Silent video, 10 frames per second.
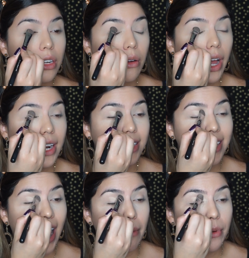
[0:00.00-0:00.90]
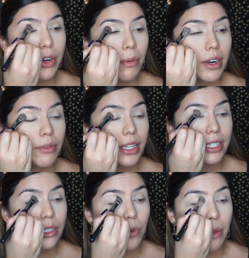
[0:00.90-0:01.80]
going to go ahead and tap. We don't want to really
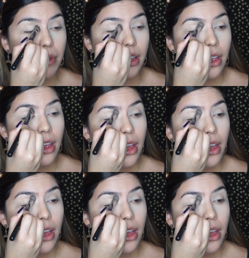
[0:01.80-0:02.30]
swipe it,